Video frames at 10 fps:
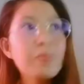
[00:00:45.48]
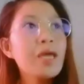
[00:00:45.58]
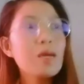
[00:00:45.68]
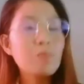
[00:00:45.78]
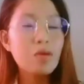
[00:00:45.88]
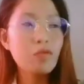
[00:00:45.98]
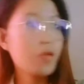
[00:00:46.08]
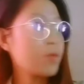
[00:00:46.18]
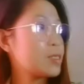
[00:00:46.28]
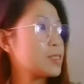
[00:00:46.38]

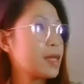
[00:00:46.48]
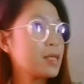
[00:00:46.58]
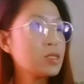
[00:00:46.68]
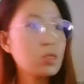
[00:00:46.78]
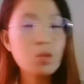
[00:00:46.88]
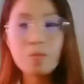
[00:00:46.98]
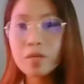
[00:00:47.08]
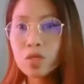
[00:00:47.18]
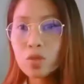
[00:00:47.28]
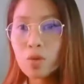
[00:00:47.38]
performance tests, rubric
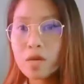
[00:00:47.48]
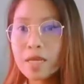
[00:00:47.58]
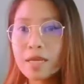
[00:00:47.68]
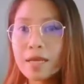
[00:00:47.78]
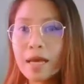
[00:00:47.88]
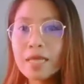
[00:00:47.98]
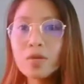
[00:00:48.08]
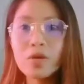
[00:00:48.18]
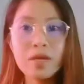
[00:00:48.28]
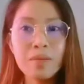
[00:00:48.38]
scoring guide,
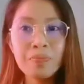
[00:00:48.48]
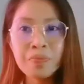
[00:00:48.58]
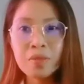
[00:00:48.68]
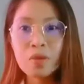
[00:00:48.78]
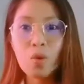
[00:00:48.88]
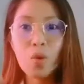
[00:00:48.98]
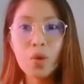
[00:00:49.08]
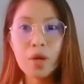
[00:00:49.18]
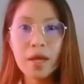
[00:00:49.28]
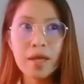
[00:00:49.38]

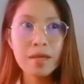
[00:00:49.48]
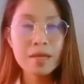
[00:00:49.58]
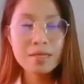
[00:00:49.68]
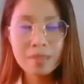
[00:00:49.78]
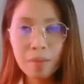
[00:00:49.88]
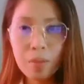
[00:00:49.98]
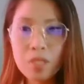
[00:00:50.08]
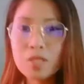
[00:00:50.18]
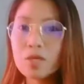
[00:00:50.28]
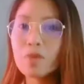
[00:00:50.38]
and
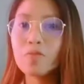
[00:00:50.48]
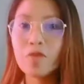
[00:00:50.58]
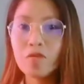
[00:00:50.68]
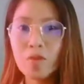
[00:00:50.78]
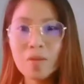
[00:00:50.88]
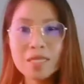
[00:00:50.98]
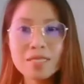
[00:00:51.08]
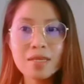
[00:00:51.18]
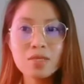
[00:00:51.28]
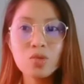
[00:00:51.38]
examples of
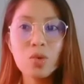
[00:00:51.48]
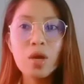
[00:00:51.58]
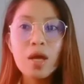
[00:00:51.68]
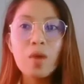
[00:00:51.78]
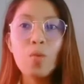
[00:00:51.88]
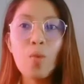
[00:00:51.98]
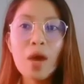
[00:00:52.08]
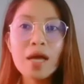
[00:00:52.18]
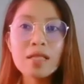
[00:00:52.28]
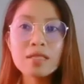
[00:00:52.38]
performances. So
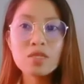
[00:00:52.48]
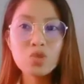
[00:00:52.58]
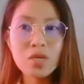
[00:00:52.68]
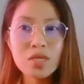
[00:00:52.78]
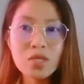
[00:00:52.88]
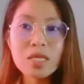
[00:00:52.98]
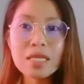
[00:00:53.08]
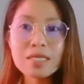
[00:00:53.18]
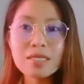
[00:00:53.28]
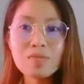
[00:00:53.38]
while the traditional
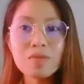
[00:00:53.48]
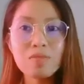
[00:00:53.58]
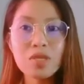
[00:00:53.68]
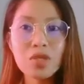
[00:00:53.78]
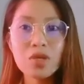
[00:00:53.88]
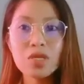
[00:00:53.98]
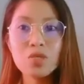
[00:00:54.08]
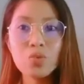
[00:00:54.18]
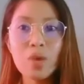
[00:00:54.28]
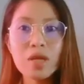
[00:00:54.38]
assessment method is
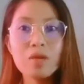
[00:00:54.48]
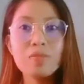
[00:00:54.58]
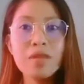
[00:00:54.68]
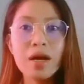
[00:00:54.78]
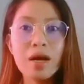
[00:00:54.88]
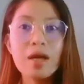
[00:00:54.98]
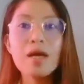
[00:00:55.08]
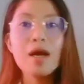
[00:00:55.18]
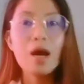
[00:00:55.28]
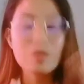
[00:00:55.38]
one of the
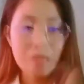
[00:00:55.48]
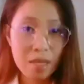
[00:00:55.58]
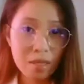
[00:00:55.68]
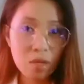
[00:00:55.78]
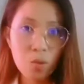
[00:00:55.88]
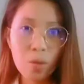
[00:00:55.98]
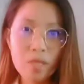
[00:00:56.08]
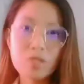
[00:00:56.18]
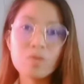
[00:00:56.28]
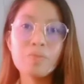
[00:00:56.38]
outdated
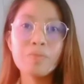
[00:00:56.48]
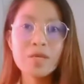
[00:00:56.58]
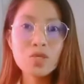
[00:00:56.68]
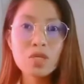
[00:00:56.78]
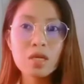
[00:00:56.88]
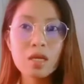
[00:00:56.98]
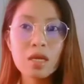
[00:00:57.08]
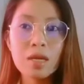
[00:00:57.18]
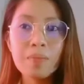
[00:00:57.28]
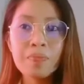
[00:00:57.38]
ways of
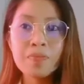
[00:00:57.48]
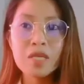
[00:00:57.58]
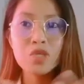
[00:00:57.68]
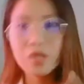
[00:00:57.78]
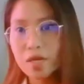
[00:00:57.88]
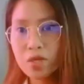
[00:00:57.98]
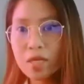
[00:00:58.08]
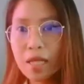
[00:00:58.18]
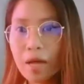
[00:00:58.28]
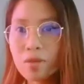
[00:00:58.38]
measuring
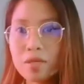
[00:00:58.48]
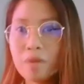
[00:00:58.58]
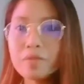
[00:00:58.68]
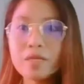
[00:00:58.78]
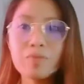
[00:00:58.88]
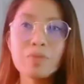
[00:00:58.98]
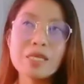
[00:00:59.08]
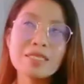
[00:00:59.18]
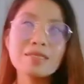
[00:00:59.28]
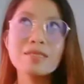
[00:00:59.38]
educational outcomes and
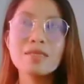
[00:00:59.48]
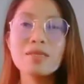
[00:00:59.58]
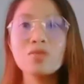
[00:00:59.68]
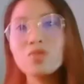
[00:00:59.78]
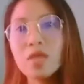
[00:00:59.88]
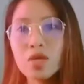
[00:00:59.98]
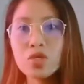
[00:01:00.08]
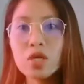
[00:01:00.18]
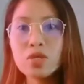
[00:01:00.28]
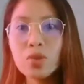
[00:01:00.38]
processes in
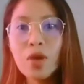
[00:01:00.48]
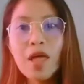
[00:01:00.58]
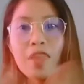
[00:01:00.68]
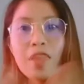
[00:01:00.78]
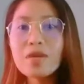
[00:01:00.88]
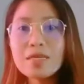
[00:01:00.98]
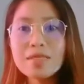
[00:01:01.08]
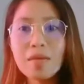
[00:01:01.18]
education. So there are some